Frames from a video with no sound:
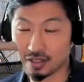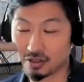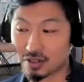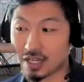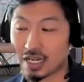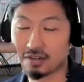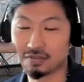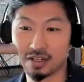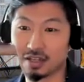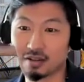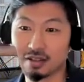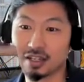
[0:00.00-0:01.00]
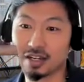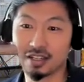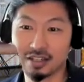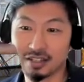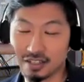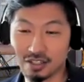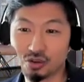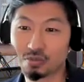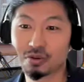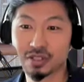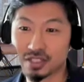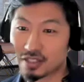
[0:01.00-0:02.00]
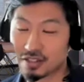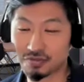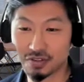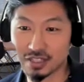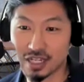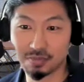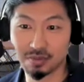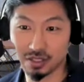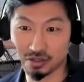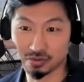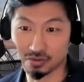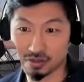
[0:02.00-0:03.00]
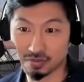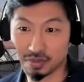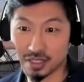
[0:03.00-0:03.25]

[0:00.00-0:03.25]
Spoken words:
You can have numerous different type of issues